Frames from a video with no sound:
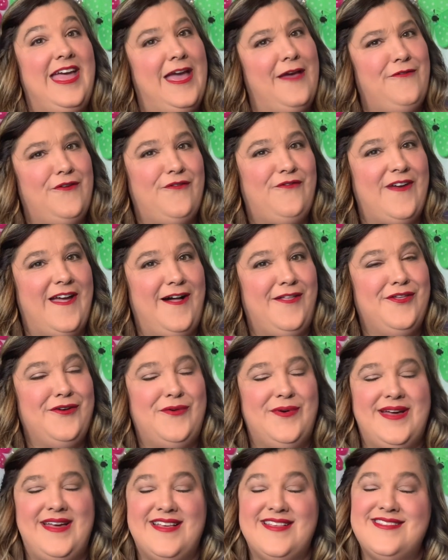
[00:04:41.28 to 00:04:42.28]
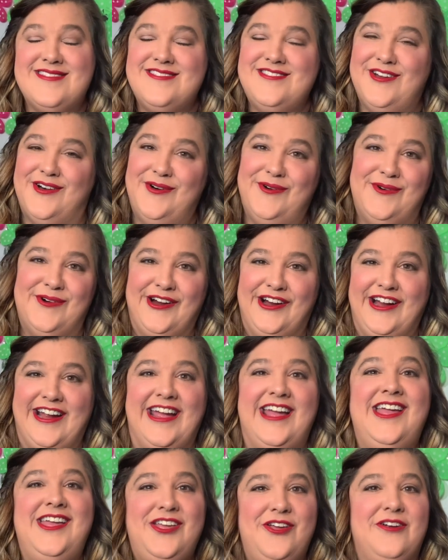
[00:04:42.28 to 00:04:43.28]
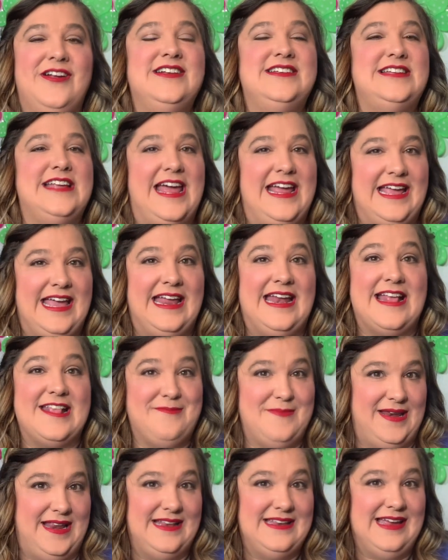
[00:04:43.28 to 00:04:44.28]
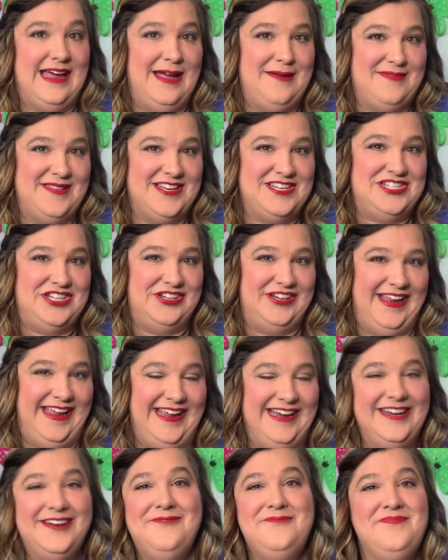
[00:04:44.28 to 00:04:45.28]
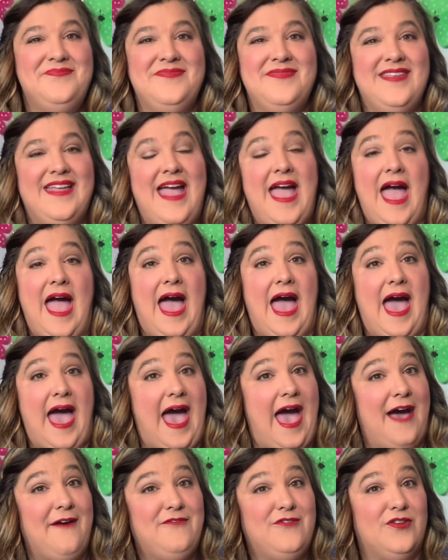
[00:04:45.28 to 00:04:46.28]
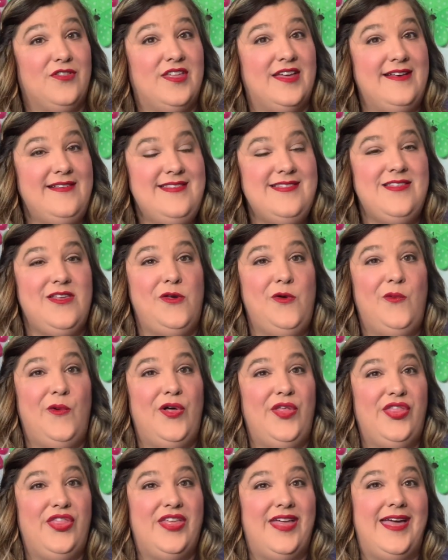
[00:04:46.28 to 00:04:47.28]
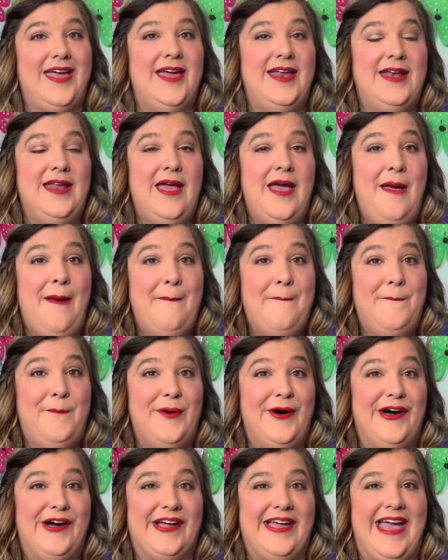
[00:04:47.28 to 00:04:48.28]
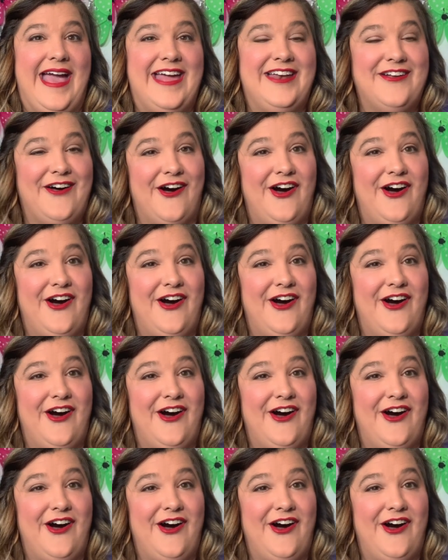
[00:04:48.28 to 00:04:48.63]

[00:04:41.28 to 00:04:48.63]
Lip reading: If you fail the quiz, don't worry, you can take it as many times as you need. After this, you will then book an